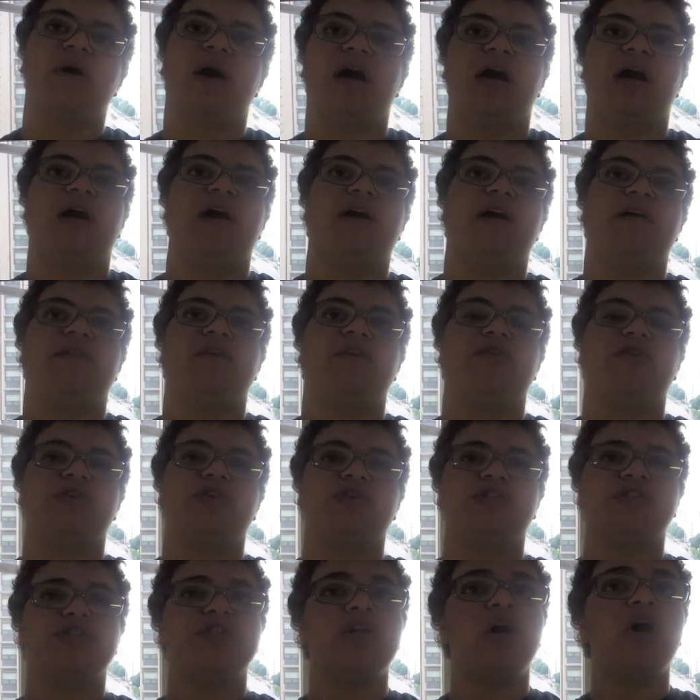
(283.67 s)
Uh, there
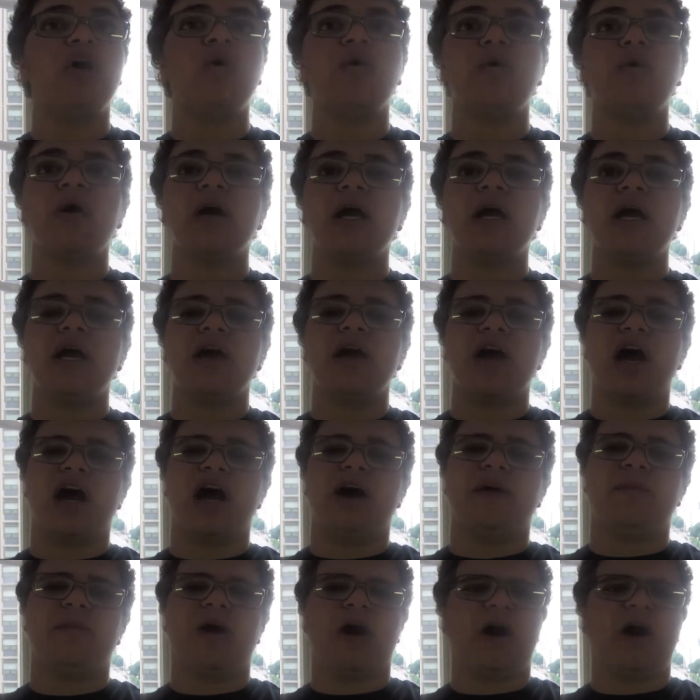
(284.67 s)
is no um,